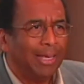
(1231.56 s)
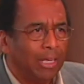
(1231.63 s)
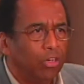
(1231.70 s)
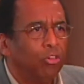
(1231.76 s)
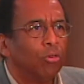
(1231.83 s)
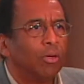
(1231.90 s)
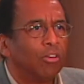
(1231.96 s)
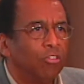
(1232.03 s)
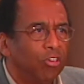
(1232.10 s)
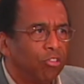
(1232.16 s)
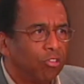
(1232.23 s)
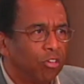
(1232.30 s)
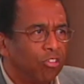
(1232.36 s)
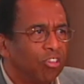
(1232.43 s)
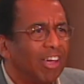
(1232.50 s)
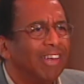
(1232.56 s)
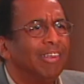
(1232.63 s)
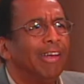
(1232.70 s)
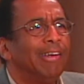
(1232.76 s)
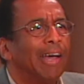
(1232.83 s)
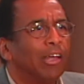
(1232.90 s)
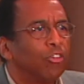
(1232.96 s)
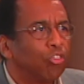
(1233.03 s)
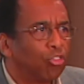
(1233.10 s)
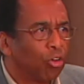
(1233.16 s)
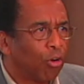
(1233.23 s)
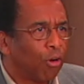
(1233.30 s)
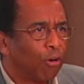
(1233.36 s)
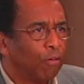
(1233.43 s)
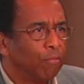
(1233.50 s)
into existence, had they not
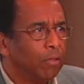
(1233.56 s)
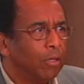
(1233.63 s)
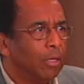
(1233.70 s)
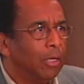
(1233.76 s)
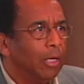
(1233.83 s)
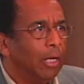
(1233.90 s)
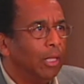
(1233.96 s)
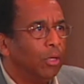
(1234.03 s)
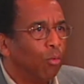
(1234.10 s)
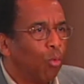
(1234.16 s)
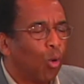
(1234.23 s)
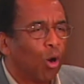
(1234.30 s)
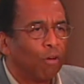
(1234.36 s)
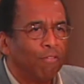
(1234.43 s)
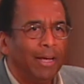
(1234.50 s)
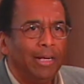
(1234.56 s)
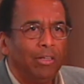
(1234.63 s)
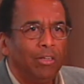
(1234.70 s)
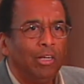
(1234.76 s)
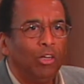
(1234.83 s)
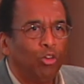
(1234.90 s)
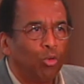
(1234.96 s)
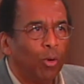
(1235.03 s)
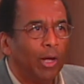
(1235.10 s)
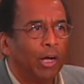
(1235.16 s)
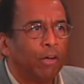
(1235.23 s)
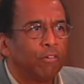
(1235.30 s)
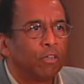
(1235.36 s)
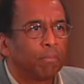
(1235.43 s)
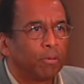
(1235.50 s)
served in the War of
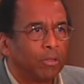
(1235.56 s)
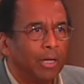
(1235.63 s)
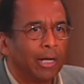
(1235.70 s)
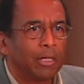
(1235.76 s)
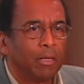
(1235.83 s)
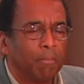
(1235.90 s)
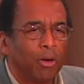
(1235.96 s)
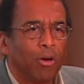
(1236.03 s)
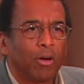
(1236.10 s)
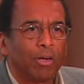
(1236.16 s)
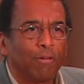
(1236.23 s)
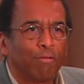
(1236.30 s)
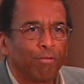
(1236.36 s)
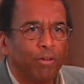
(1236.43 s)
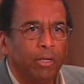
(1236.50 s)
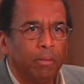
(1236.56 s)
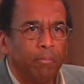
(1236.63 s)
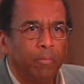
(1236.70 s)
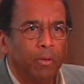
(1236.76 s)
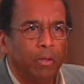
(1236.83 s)
1812 to protect American freedom?